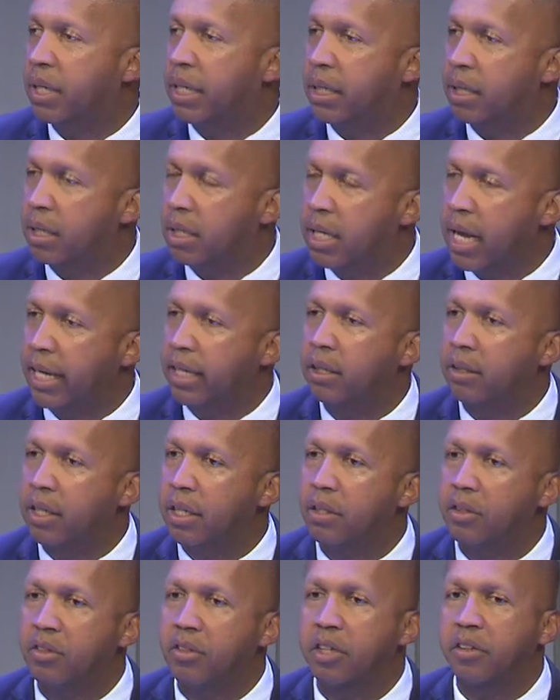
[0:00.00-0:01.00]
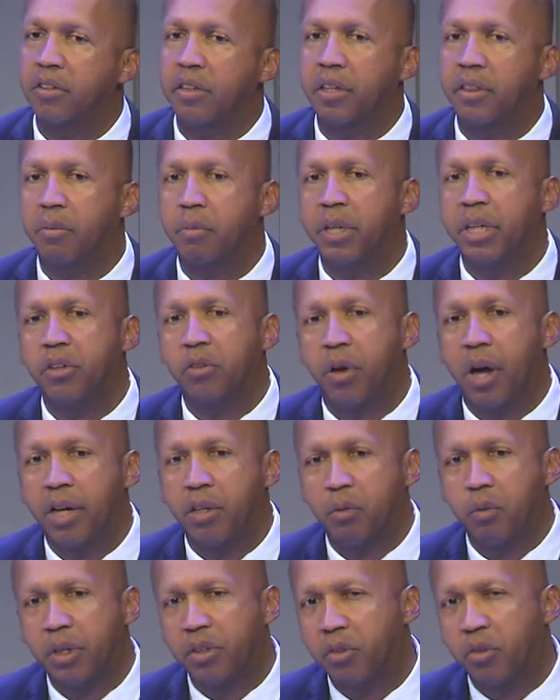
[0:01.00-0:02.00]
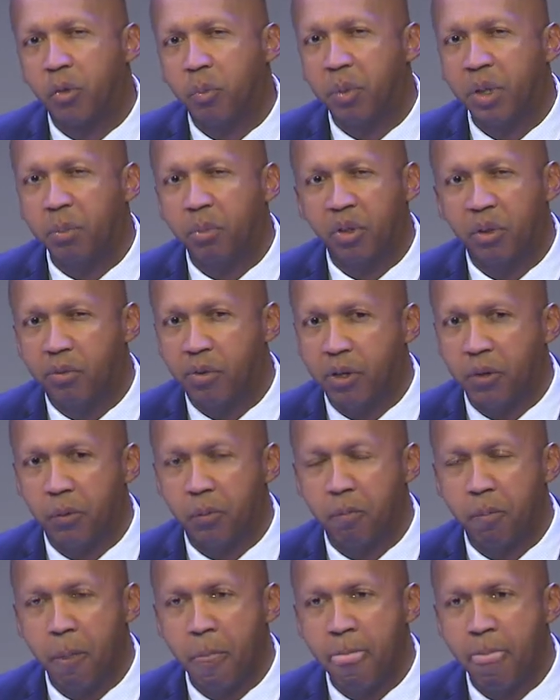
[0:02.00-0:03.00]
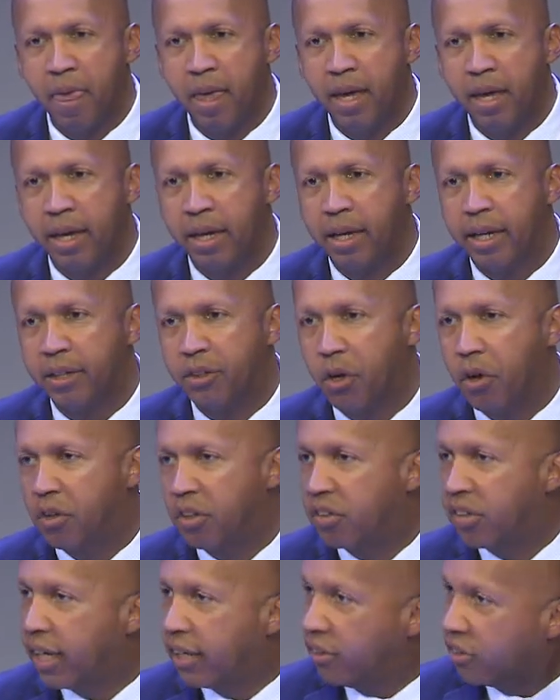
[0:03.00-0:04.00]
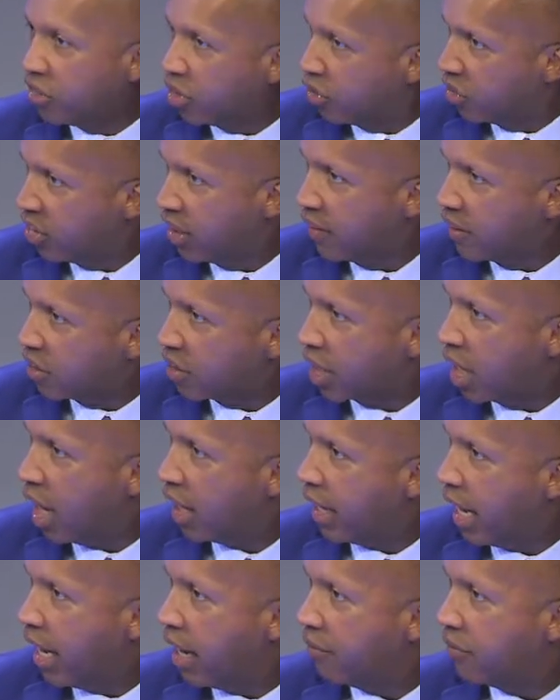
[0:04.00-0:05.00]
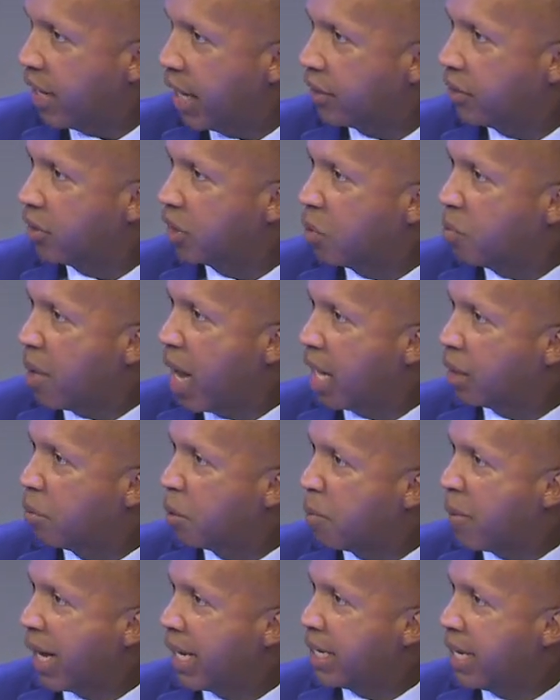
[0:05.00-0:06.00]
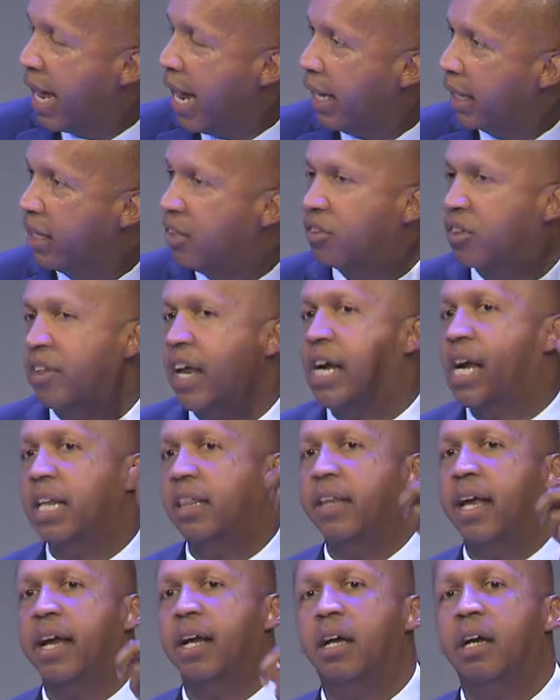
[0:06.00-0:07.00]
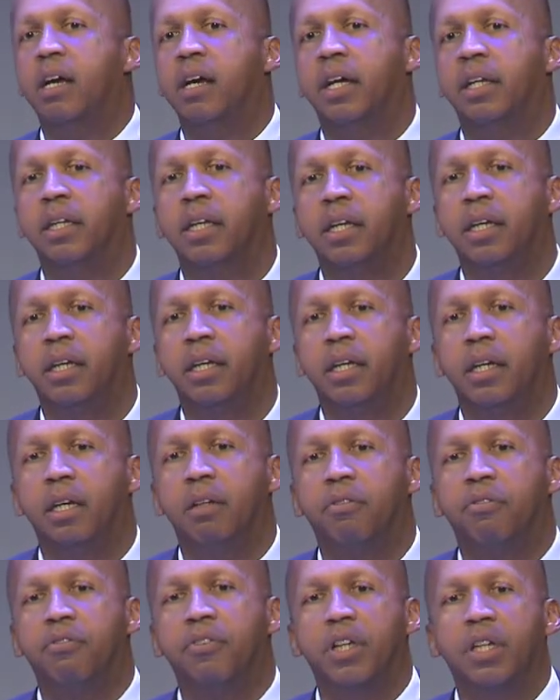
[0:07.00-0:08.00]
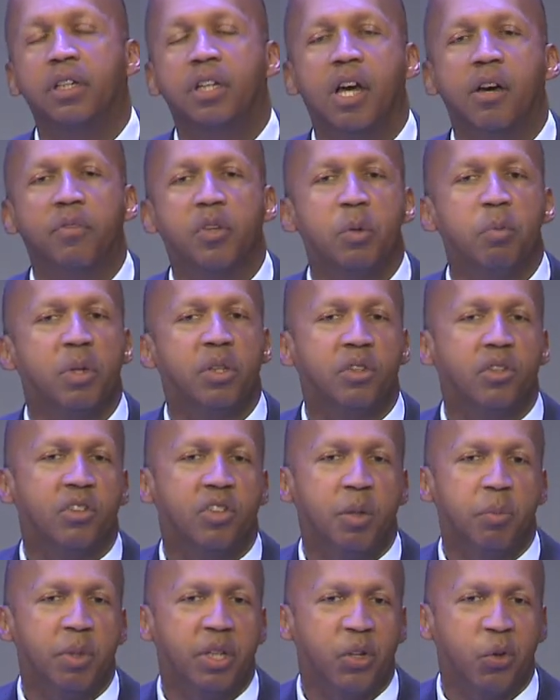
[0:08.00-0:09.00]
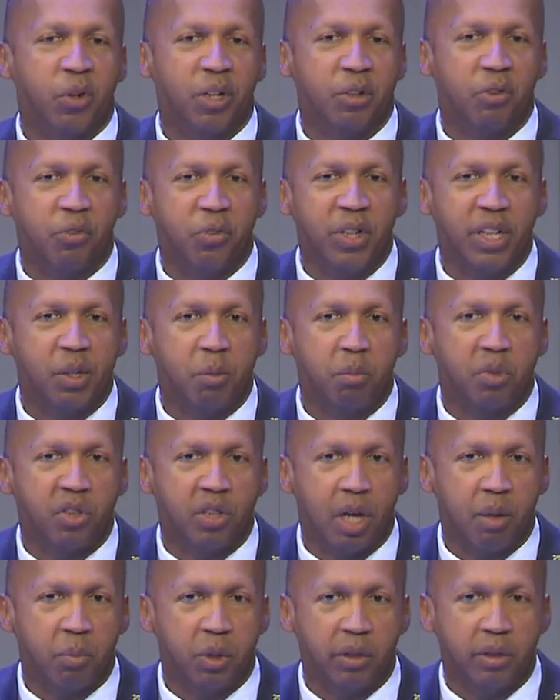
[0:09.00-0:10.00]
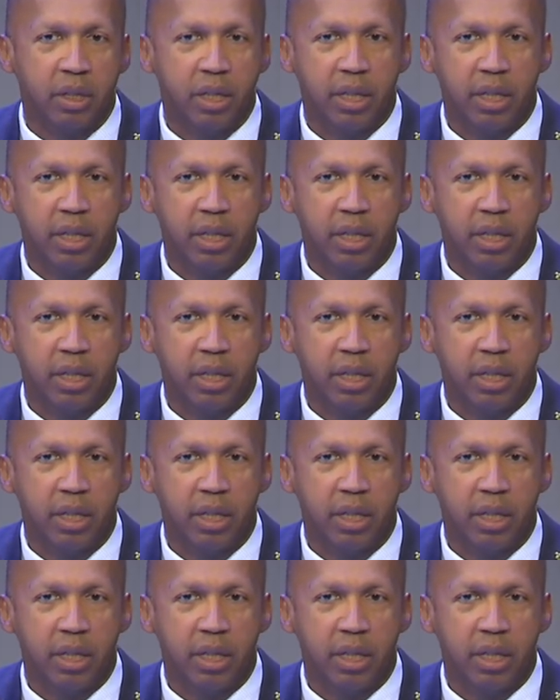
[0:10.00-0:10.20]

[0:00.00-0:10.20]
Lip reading: in 1963 trying to register people to vote." He turned his head. "You see this cut I have down here at the bottom of my neck?" He says, "I got that cut in Philadelphia, Mississippi during Freedom Summer."